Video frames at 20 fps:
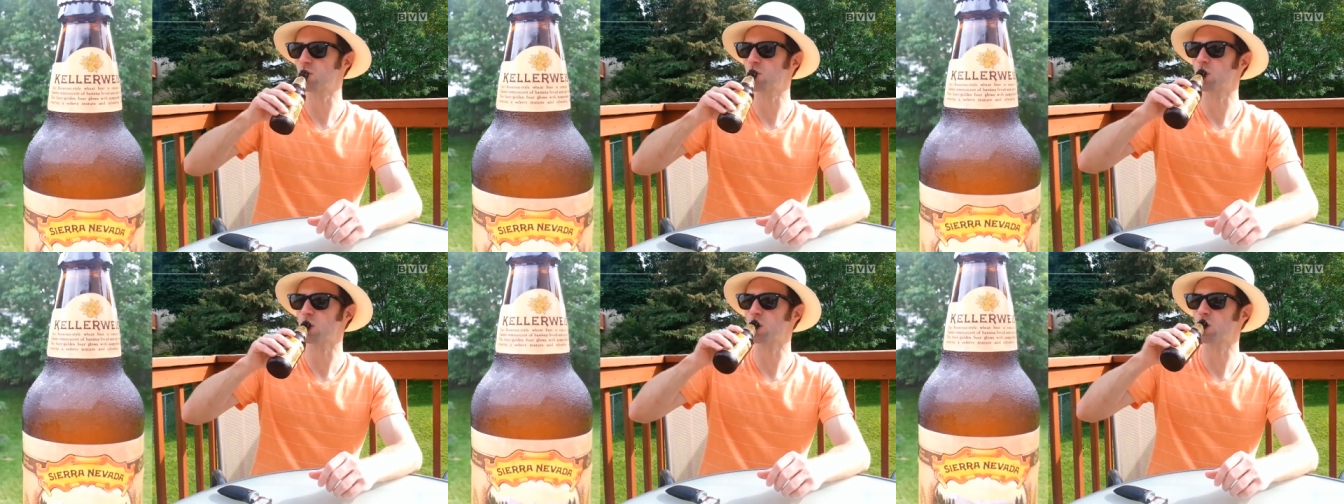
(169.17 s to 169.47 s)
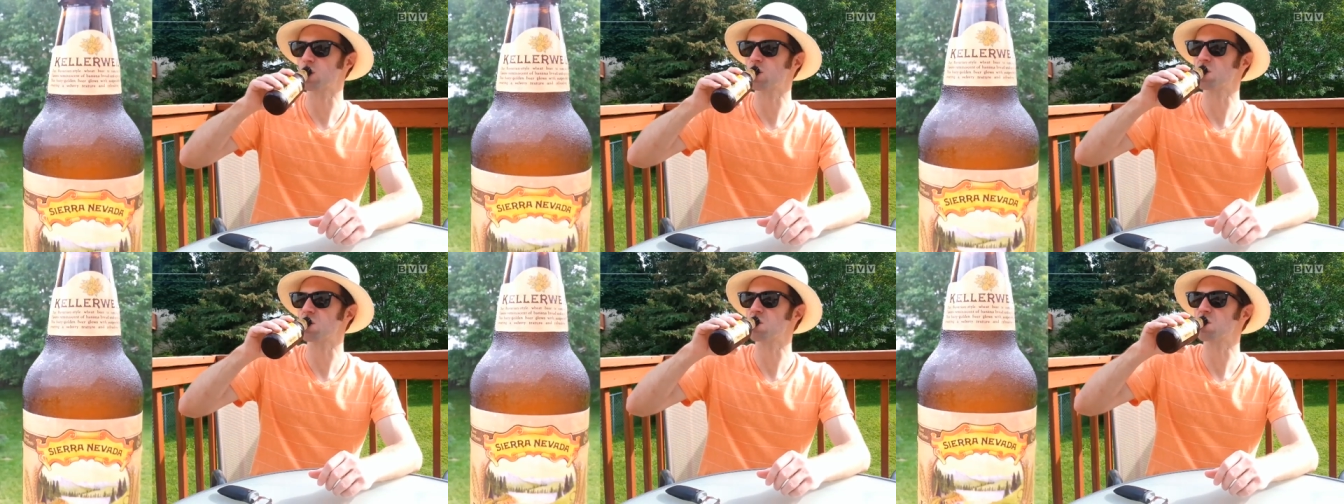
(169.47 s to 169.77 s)
I
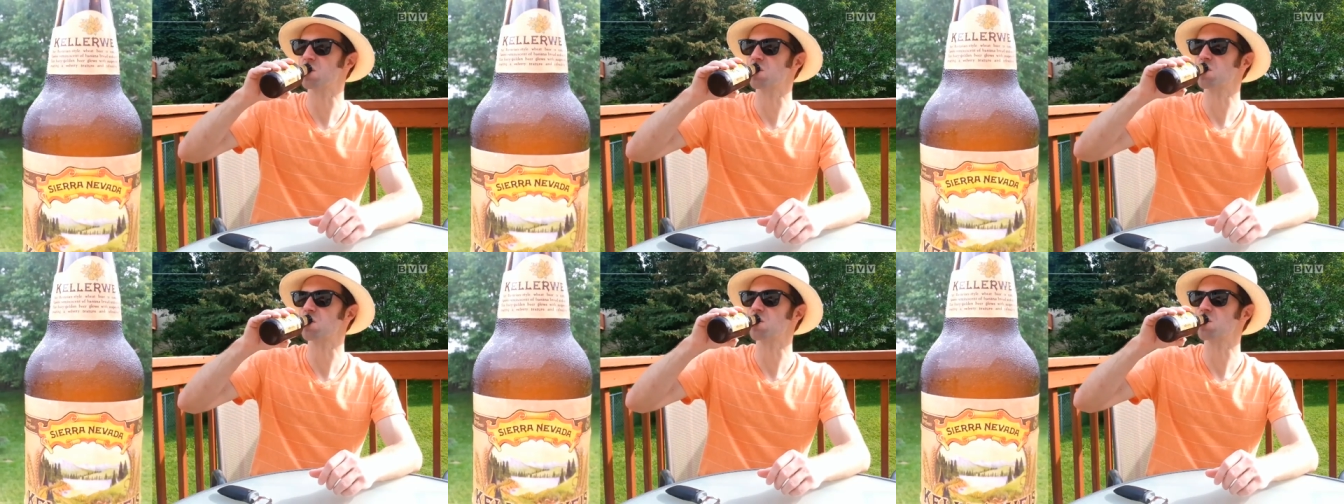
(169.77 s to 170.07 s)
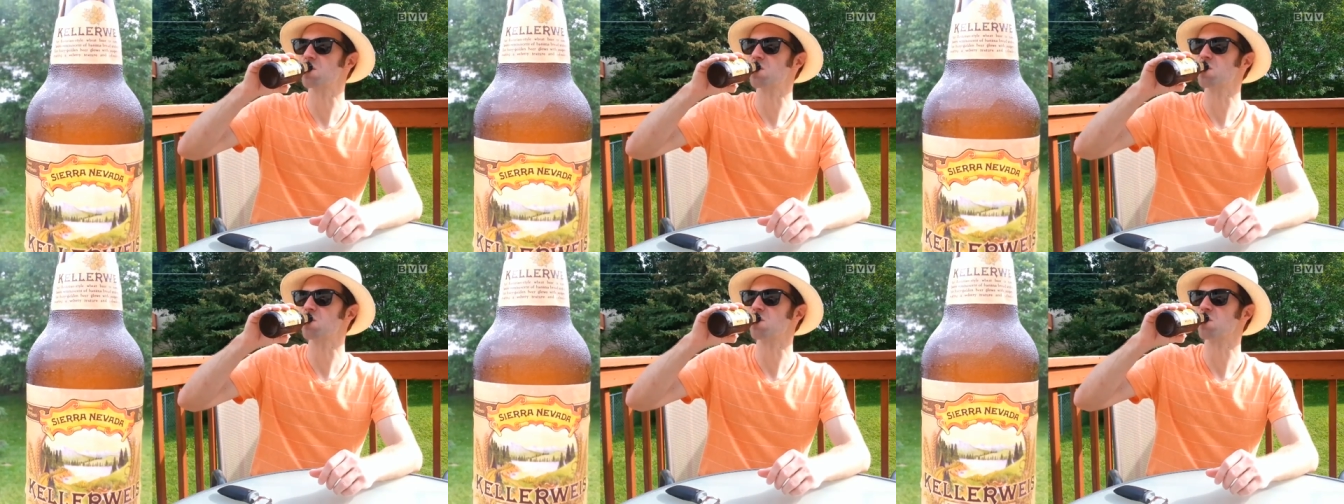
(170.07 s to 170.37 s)
hesitate to
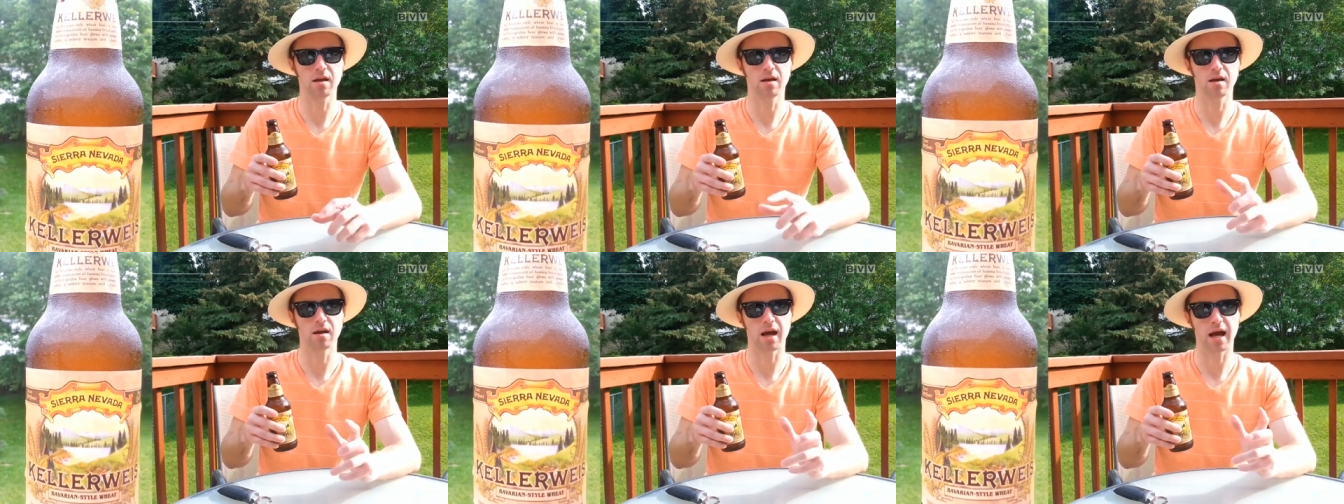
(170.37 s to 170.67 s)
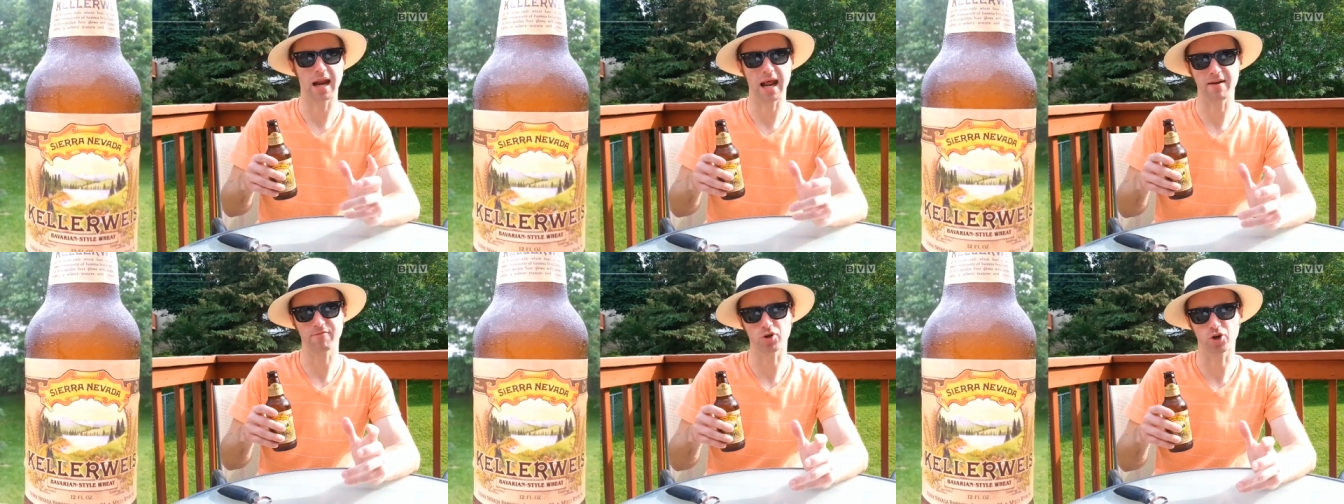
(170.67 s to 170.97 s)
say
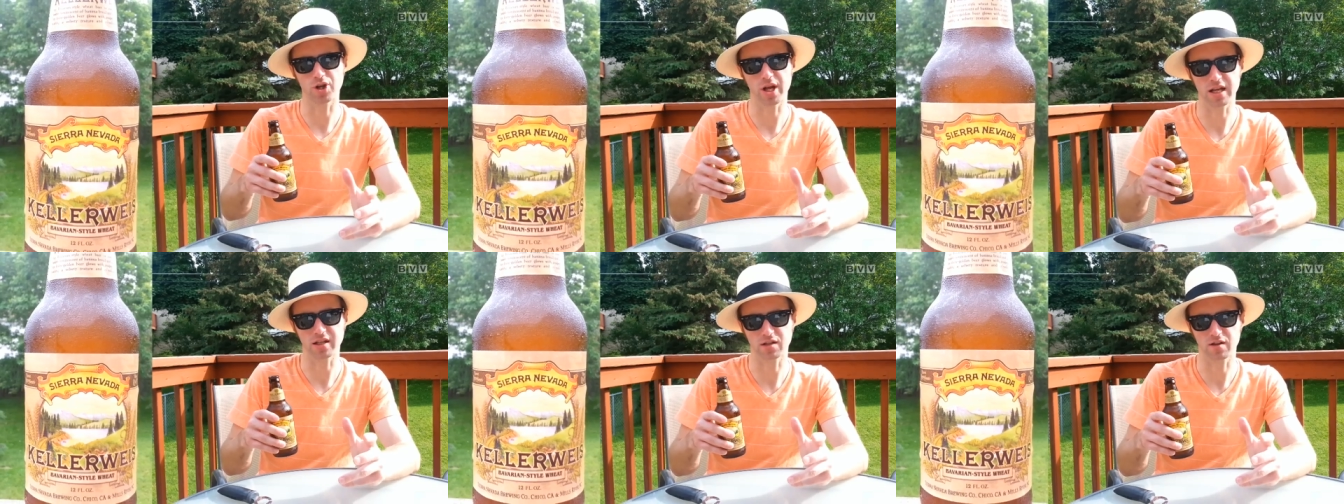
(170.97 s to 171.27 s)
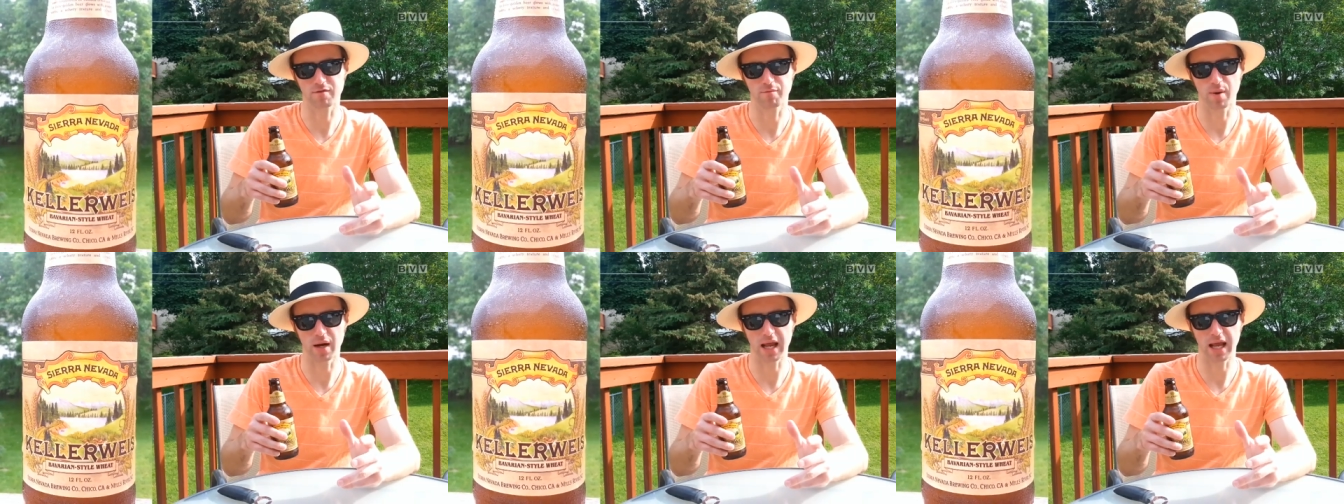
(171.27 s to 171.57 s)
an aftertaste
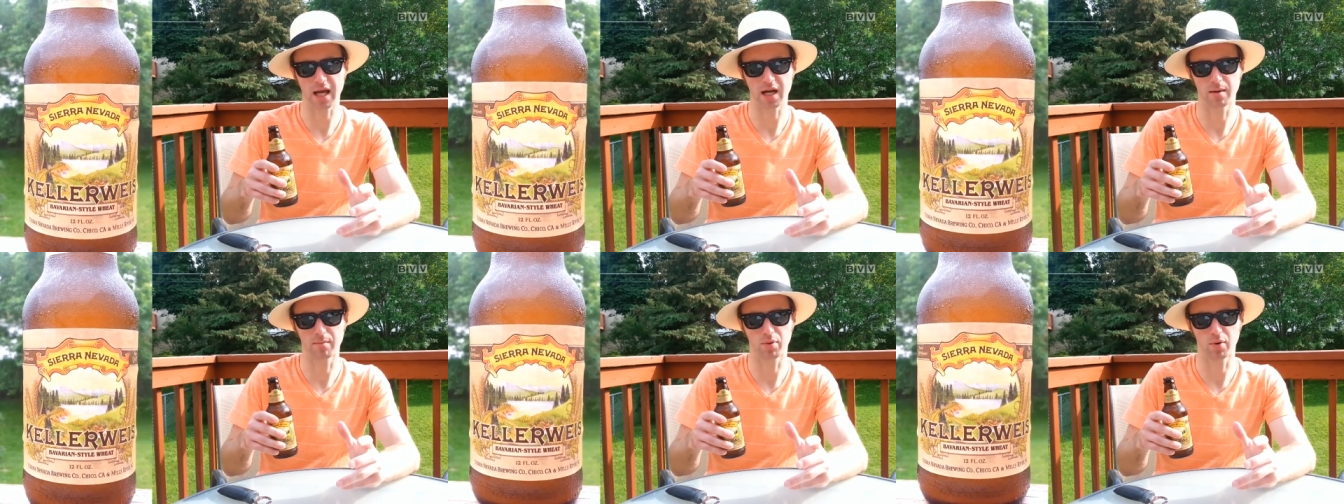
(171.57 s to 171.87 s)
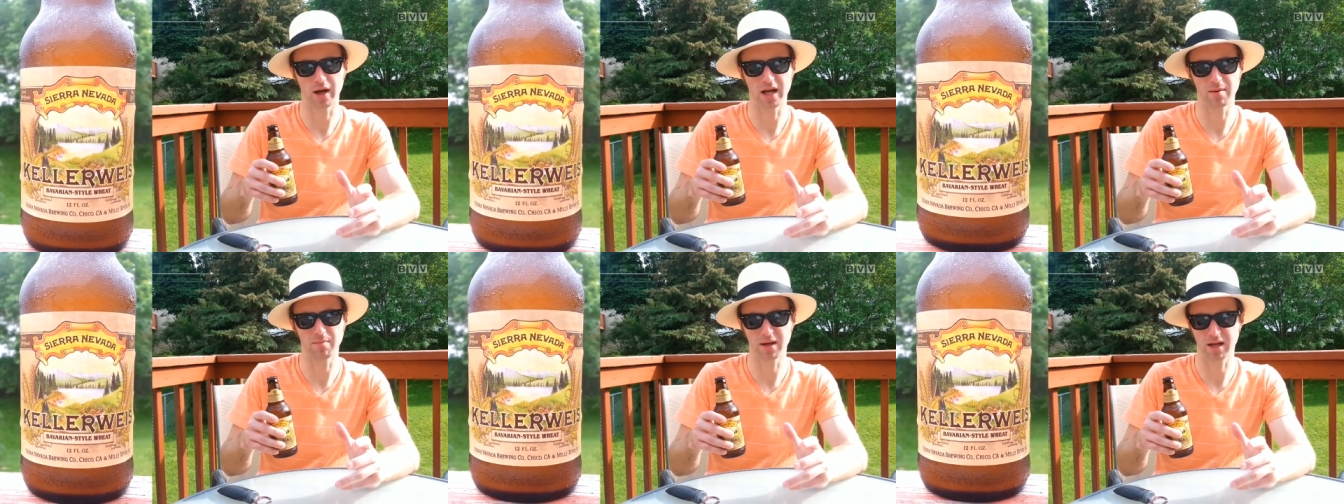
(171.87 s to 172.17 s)
of banana
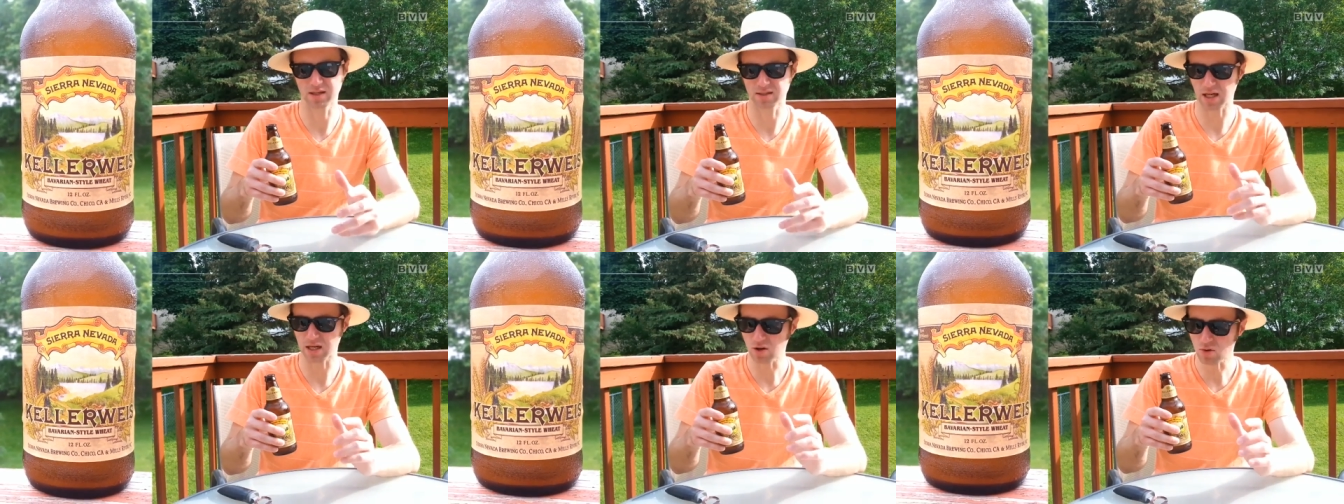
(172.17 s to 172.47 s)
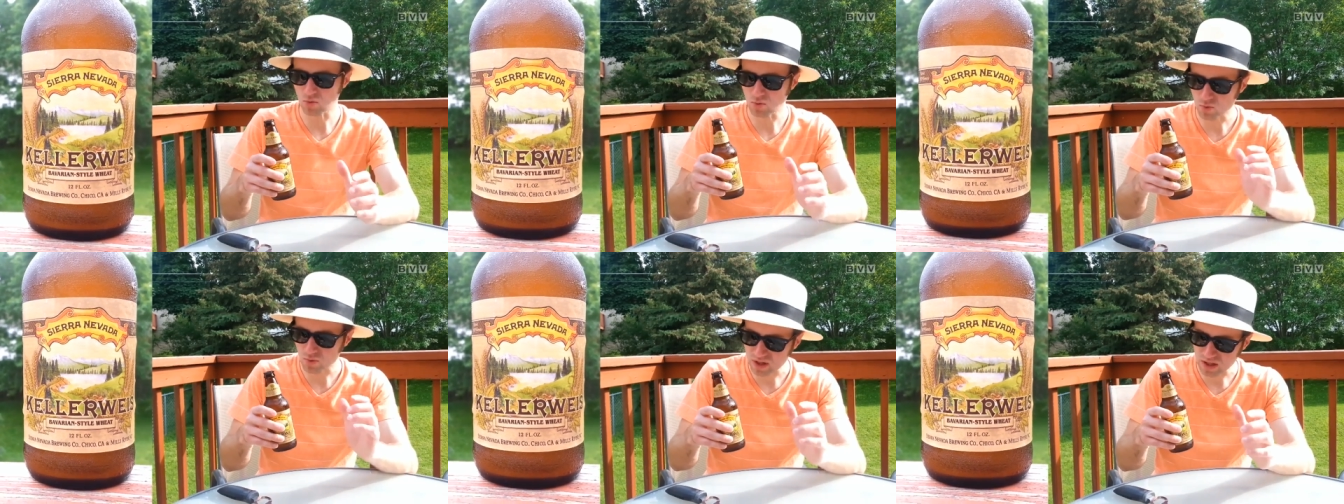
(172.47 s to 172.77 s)
bread because I
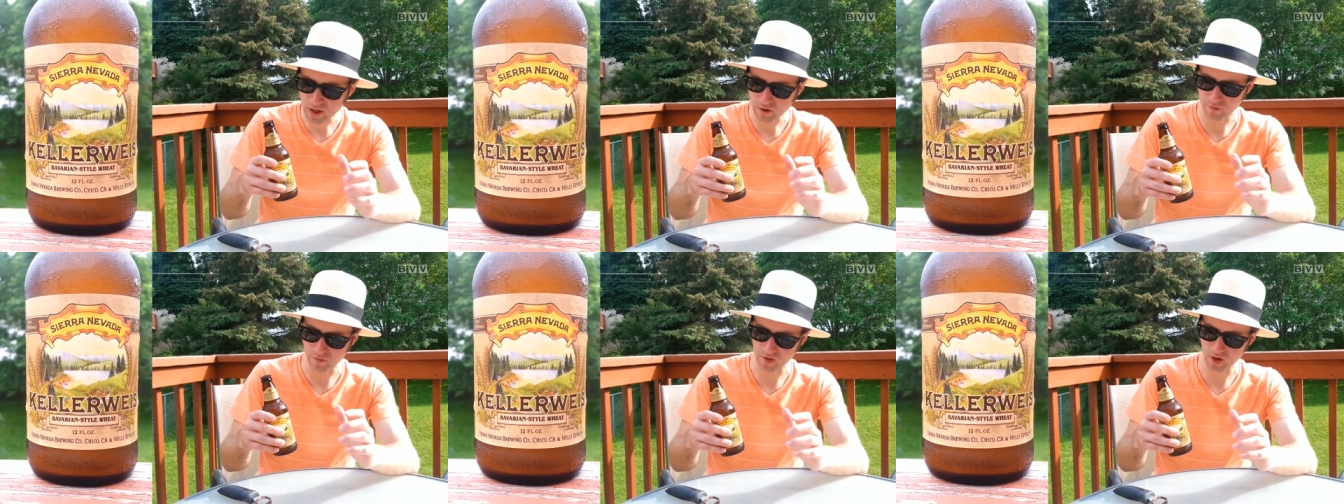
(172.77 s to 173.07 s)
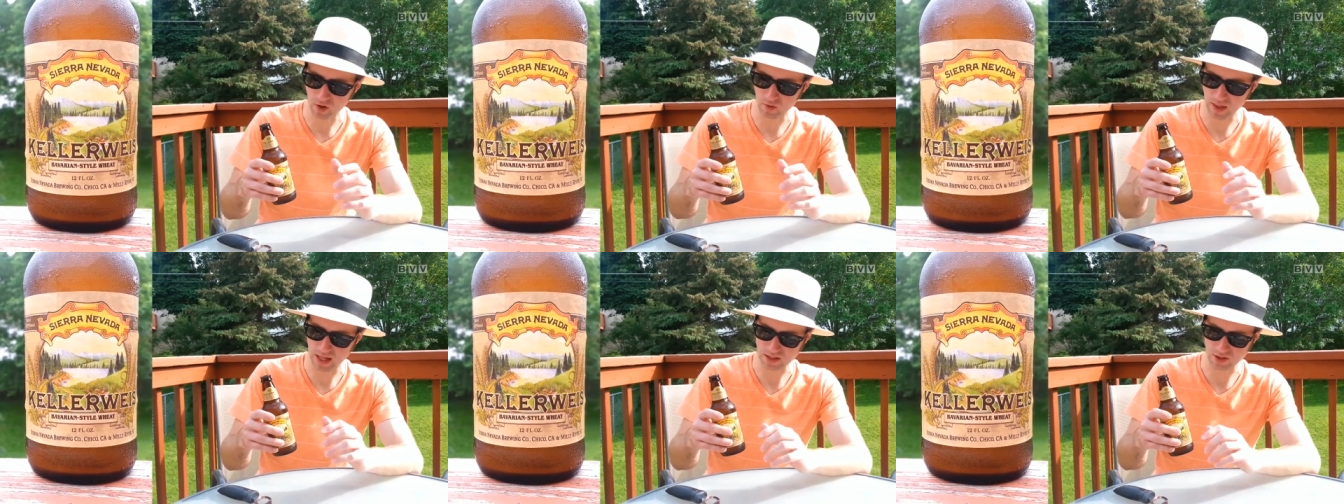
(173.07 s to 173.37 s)
don't really
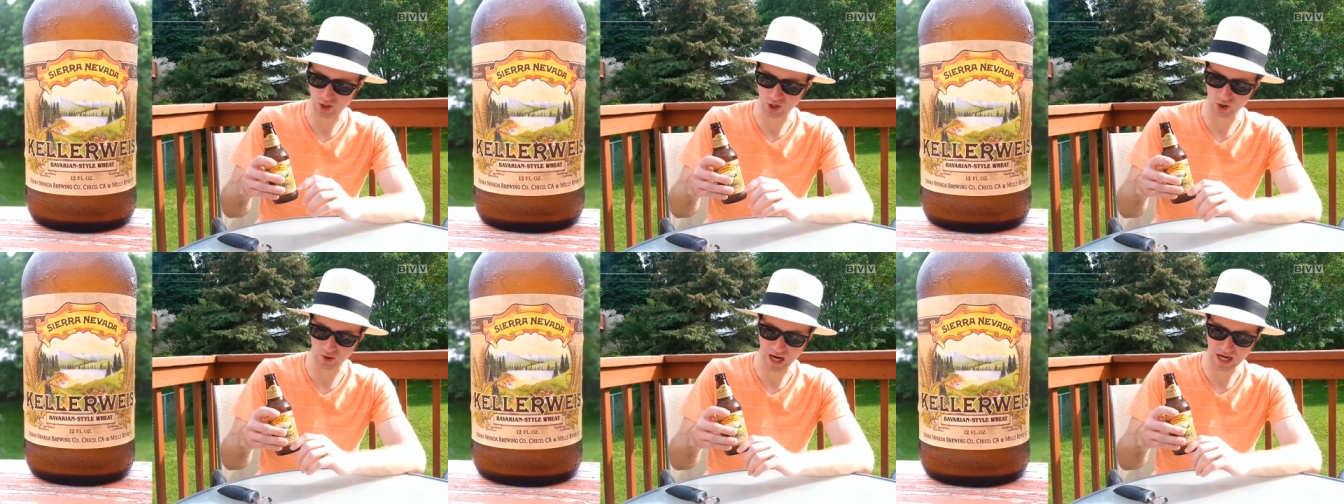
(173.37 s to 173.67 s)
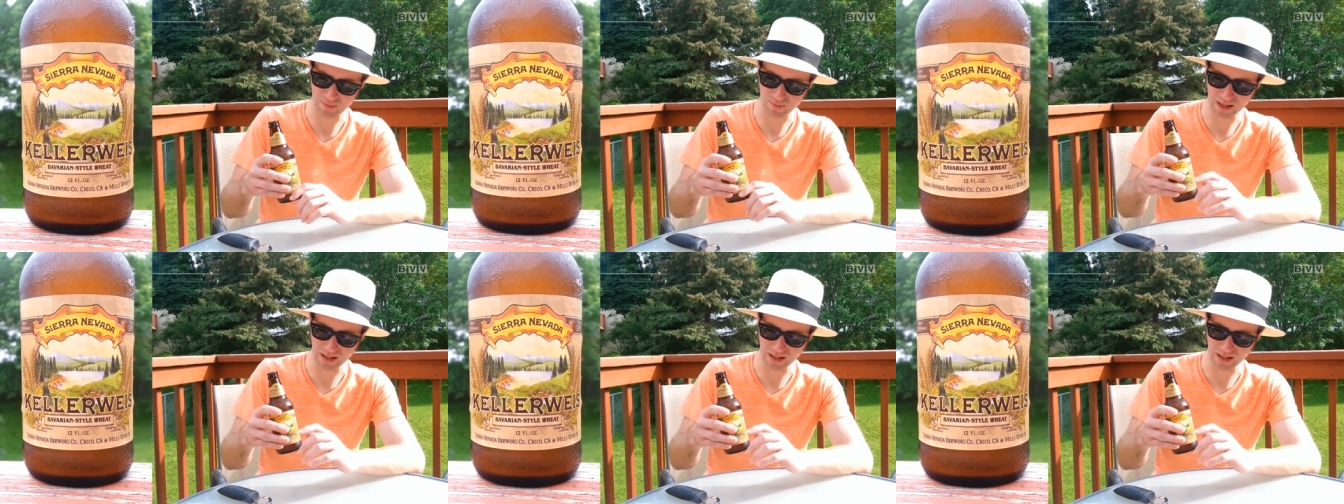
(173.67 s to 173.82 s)
feel that's correct,